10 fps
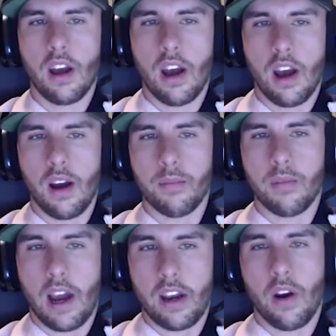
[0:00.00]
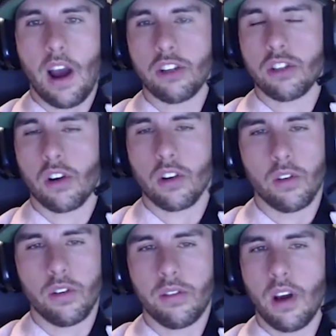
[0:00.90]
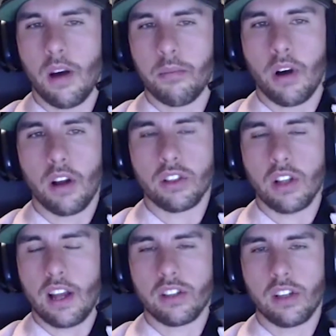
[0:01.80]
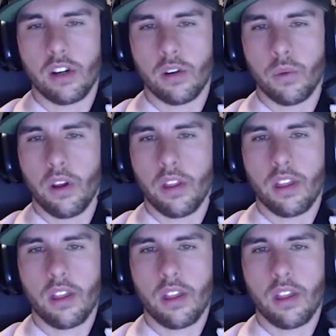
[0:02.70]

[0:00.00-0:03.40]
um, I know I struggled a bunch last year with,